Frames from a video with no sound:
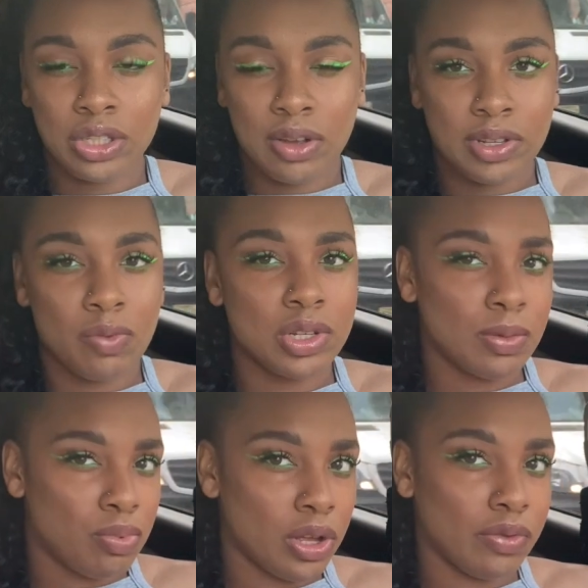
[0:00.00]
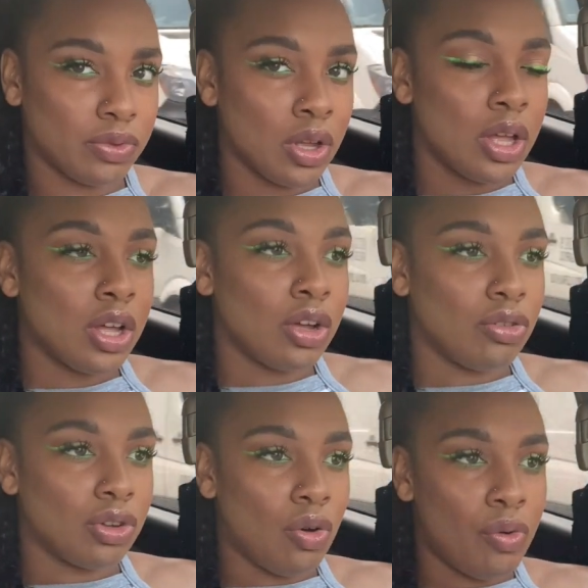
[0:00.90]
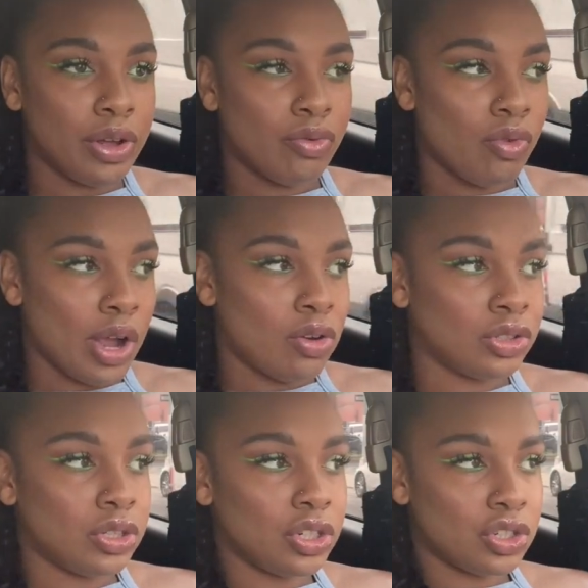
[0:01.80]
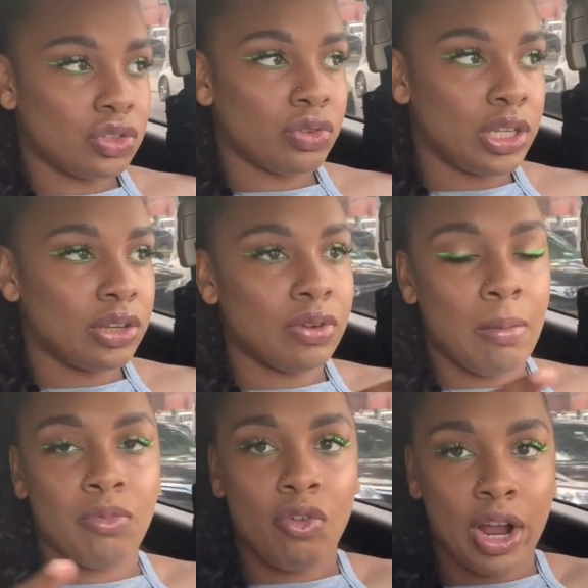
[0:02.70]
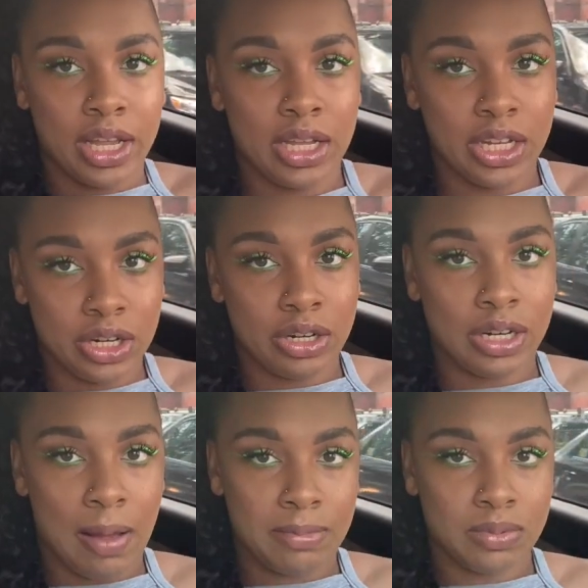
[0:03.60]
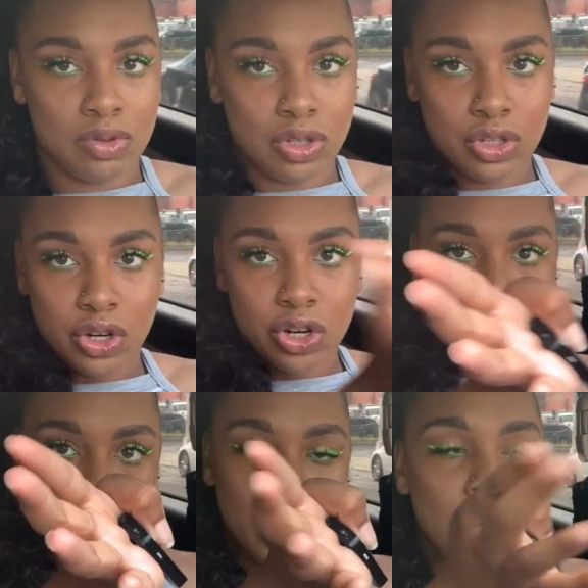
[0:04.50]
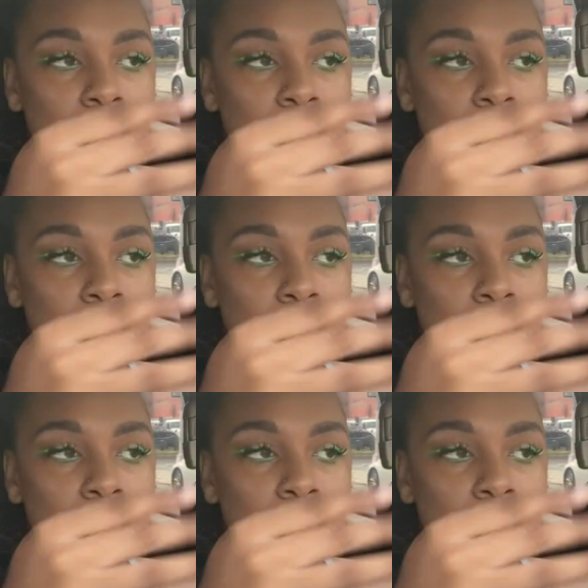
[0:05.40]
so I was like, what's the point of going right onto the street if I'm right here and I'm supposed to turn?